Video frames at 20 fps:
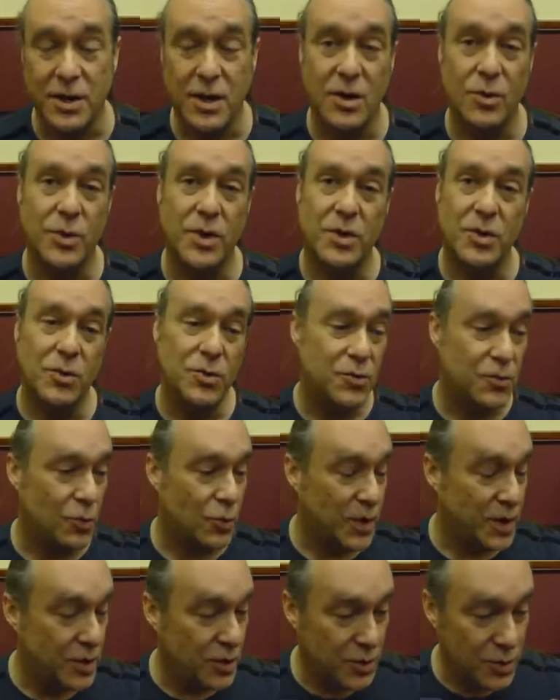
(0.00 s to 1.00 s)
You know, we do
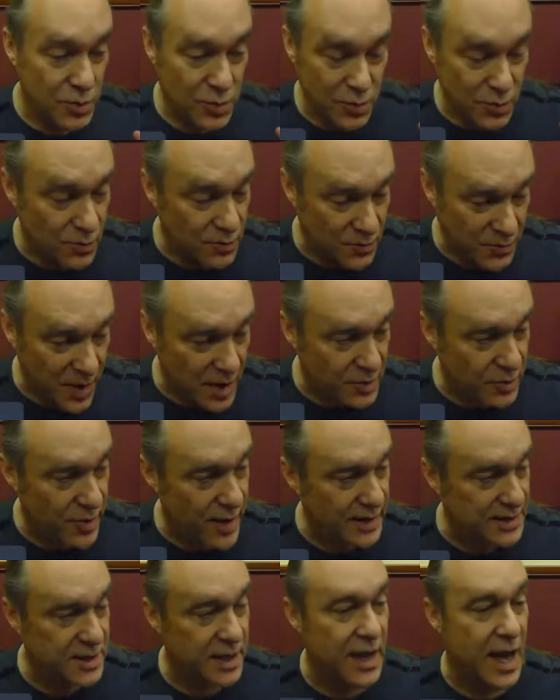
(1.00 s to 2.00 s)
we do
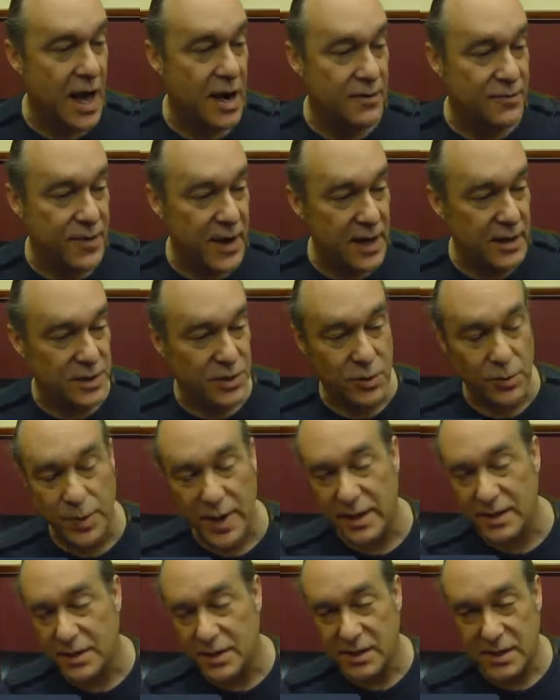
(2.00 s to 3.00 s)
fundraising at events. We'll
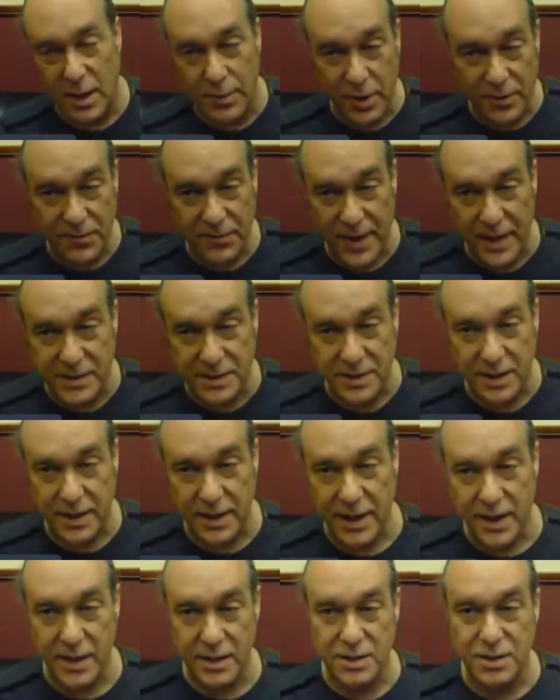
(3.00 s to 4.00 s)
be at Summerfest
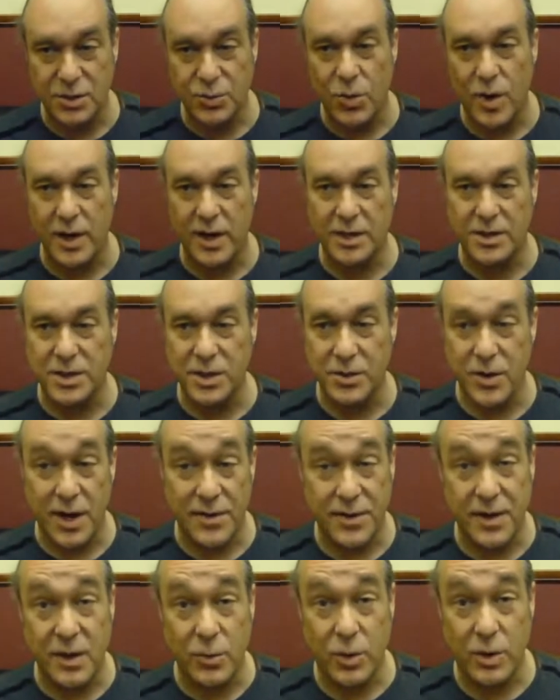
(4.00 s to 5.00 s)
again in twenty-two. I
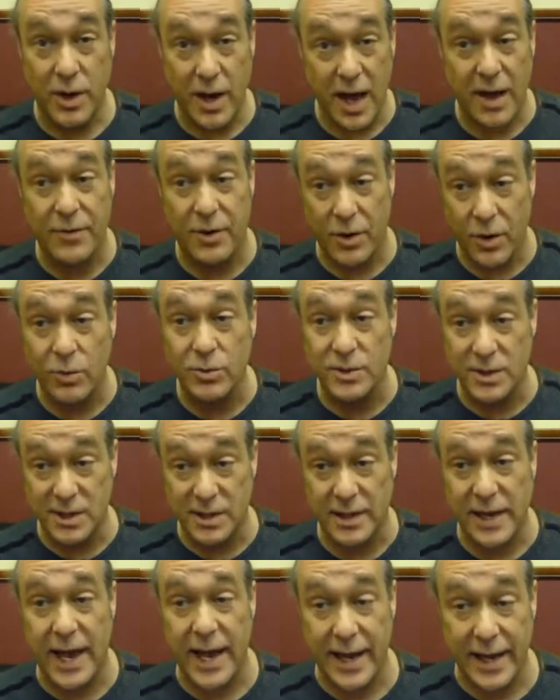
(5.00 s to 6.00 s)
think we're going to have our own
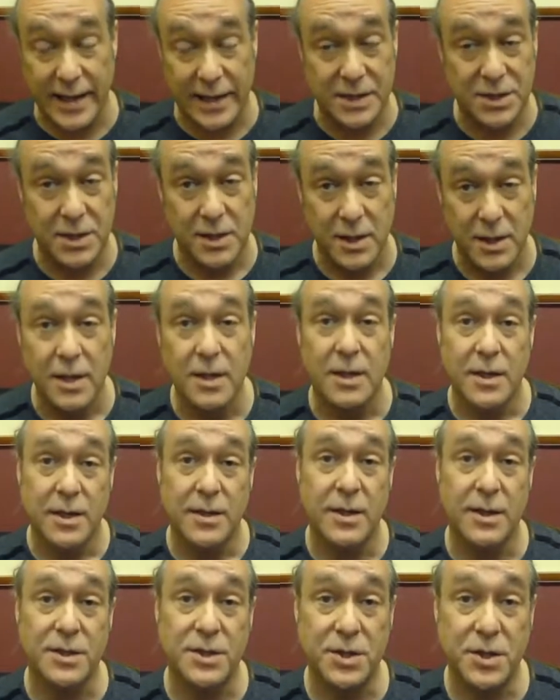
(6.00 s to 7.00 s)
stage
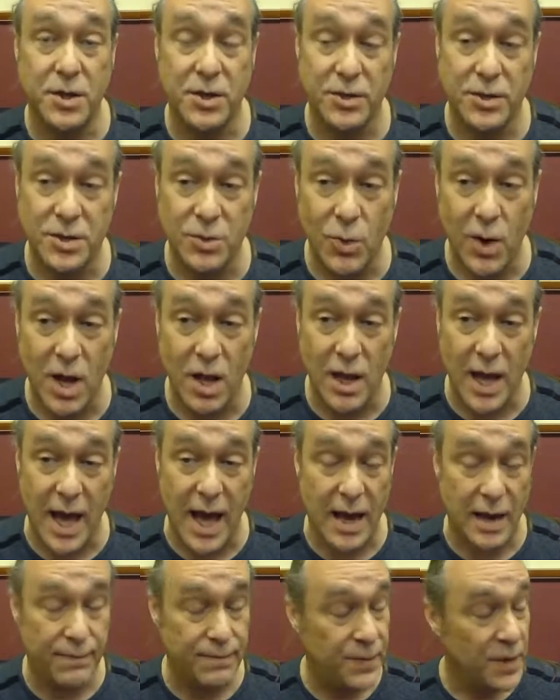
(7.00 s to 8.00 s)
this year as well,
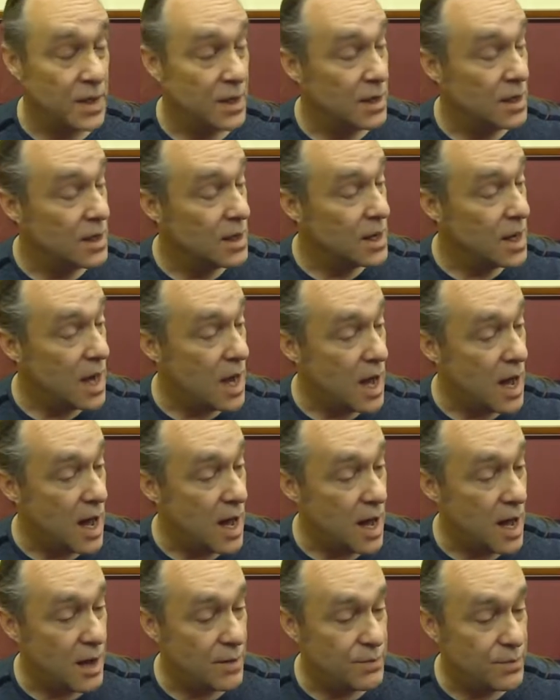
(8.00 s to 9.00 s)
Adam. Nice.
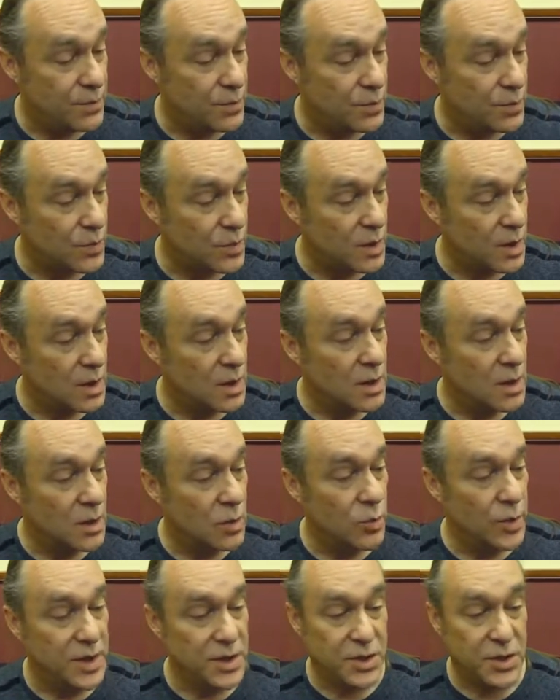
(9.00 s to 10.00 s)
Um, Good stuff.
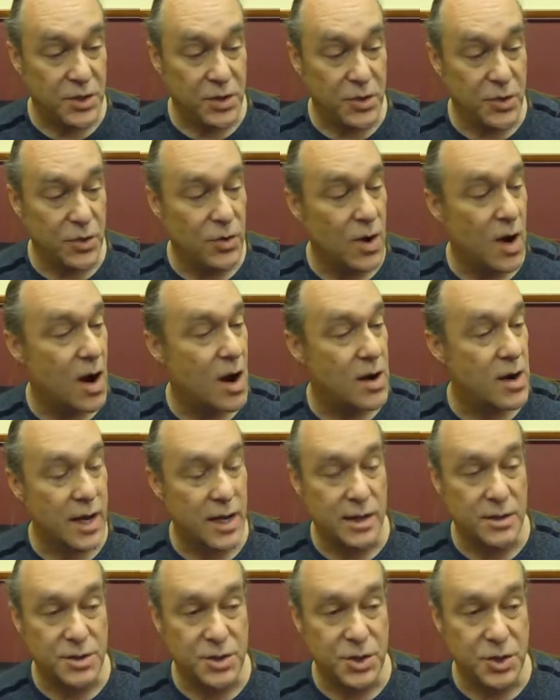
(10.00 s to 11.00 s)
We do our
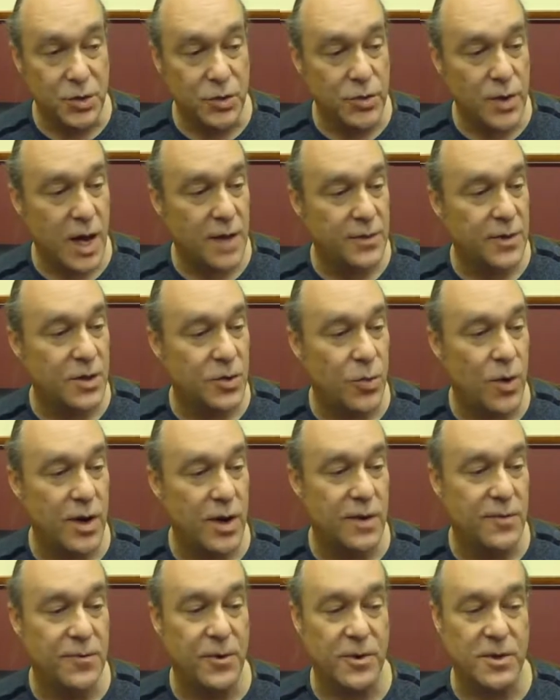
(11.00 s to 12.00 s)
in June on the
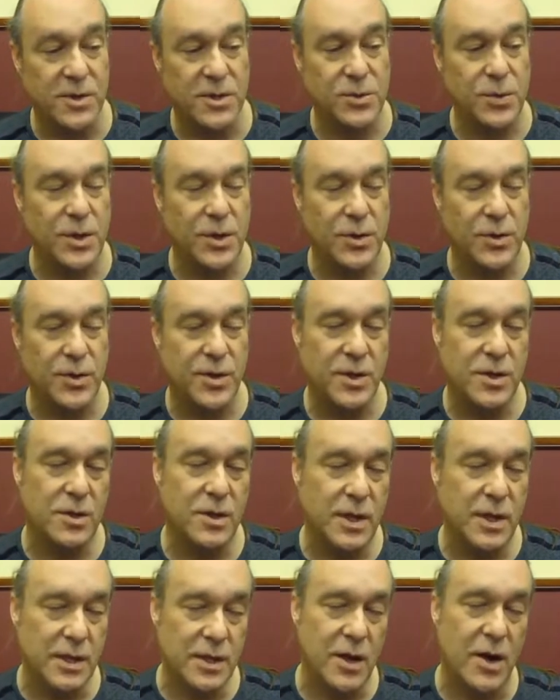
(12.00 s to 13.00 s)
twenty-first, we do the
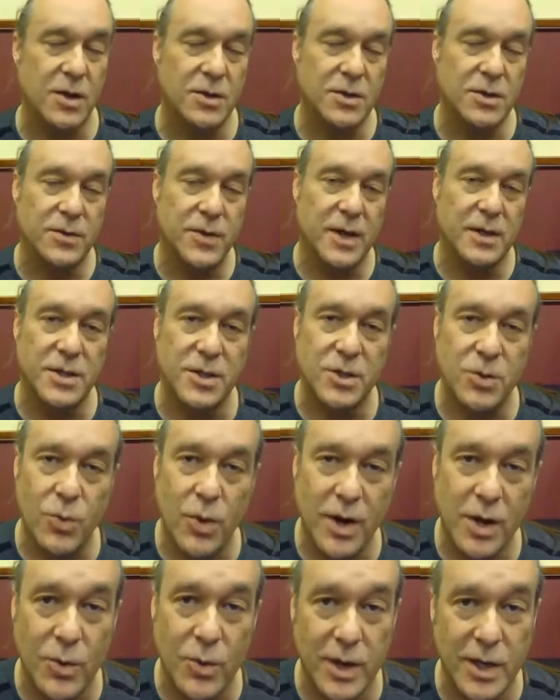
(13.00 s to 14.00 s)
Guitars for Vets
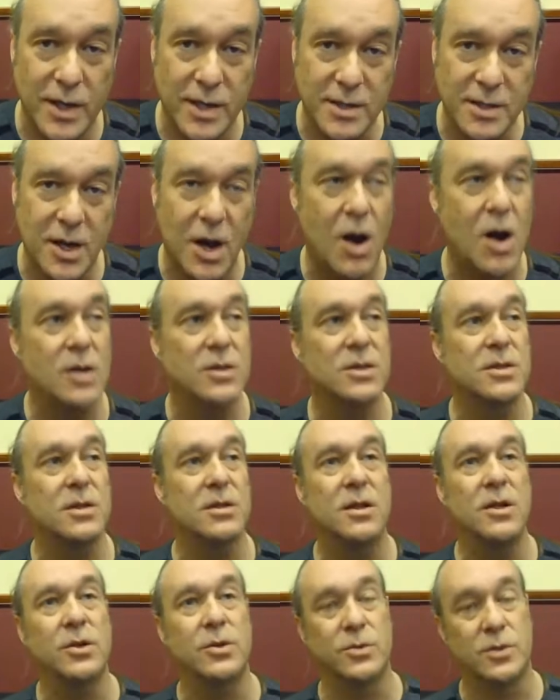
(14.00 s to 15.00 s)
twenty-one Guitar
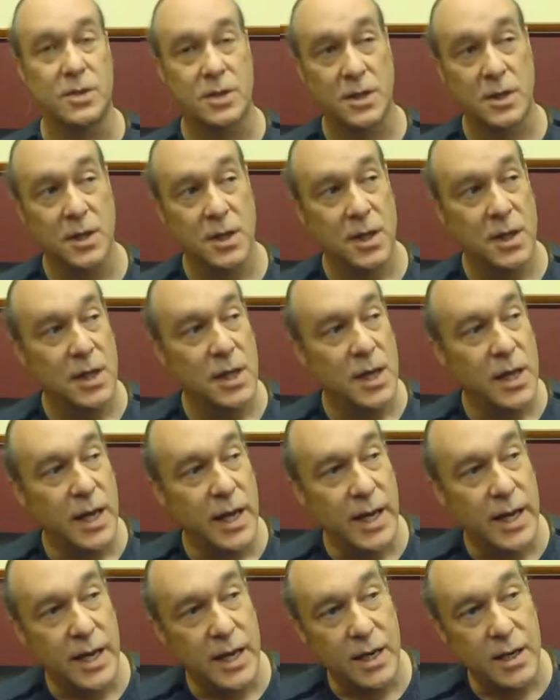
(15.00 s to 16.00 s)
Salute.
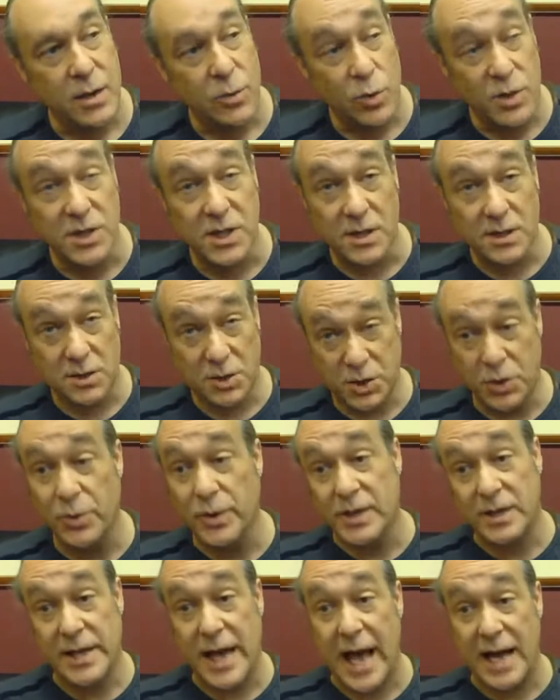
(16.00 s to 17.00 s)
Mm-hmm. And which is
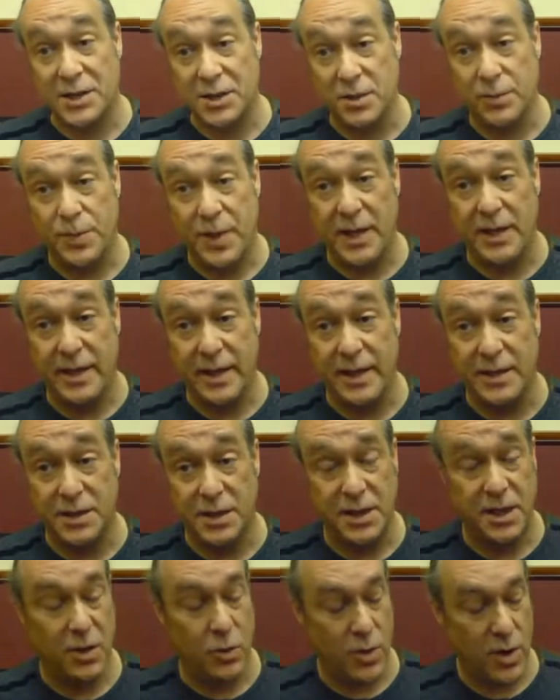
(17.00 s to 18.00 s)
June is National P T S
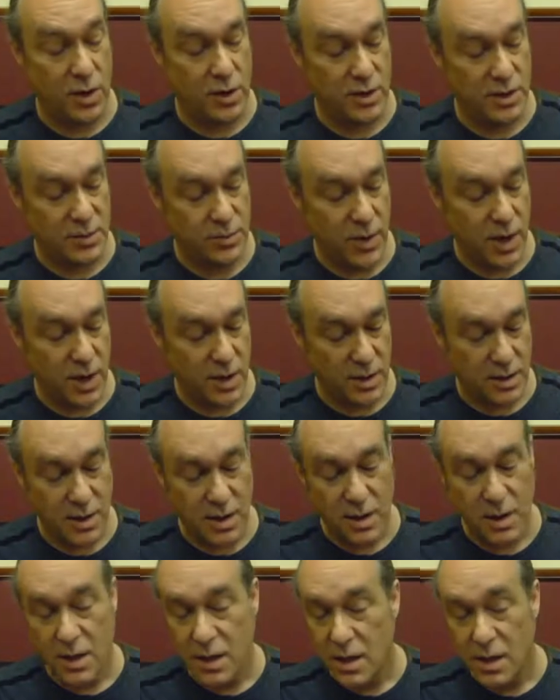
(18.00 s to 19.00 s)
D Awareness Month.
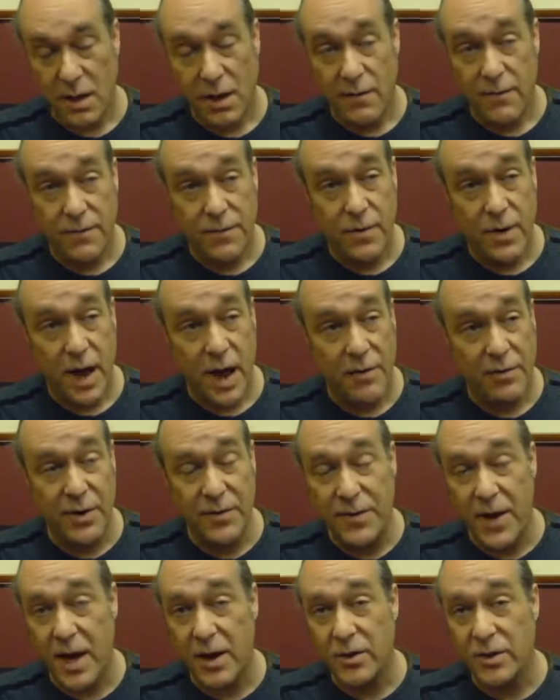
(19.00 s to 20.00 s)
Yeah. Every
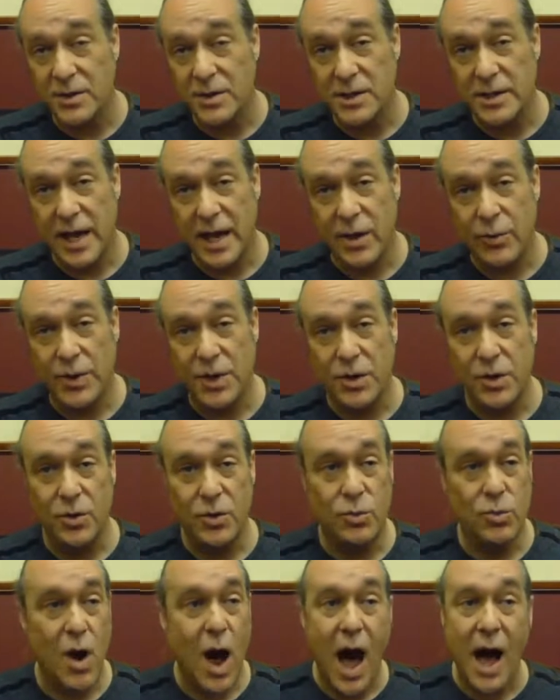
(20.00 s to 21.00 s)
Veterans Day, we
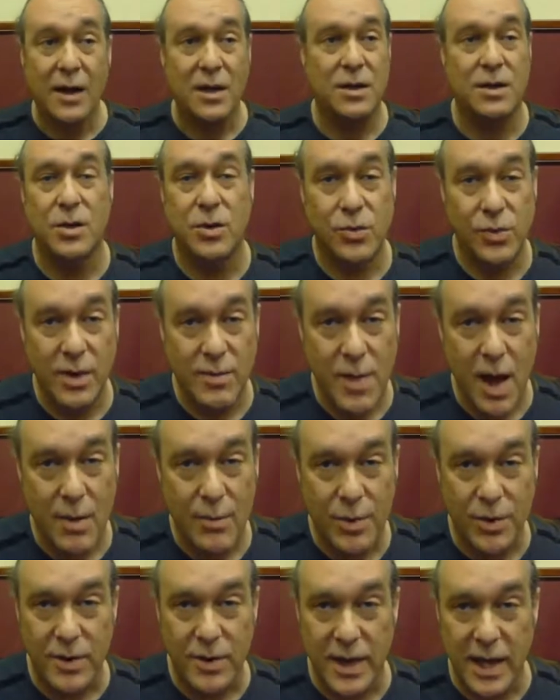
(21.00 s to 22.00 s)
do Rock to
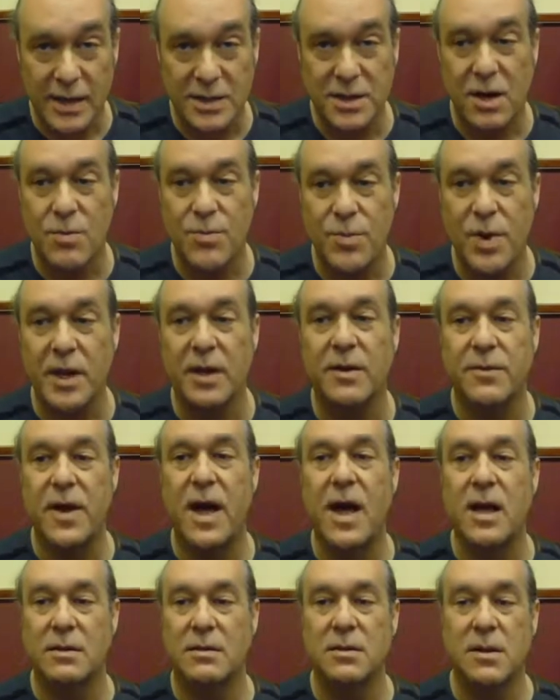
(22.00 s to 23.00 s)
Remember. That's our big
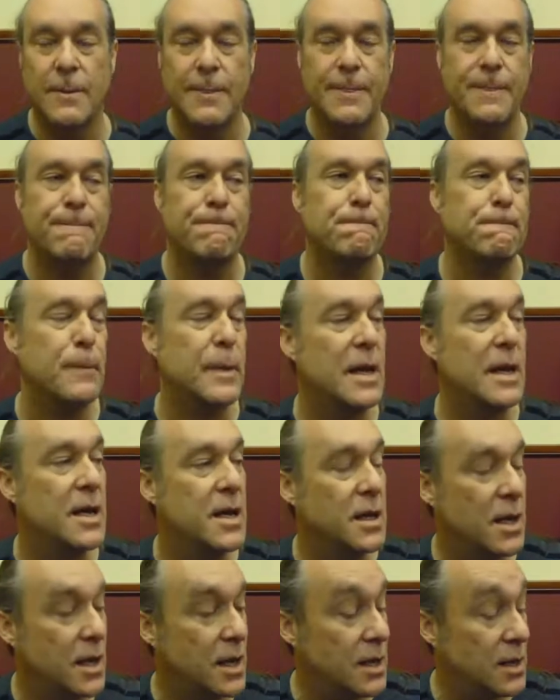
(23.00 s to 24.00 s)
event
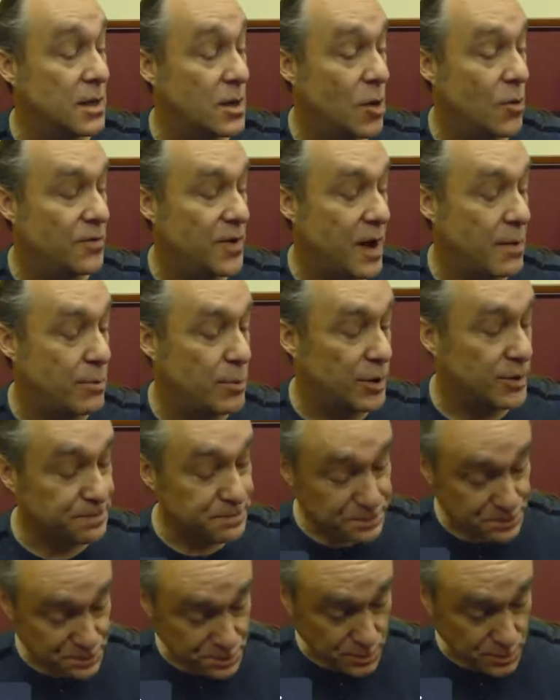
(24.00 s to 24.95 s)
in, in November.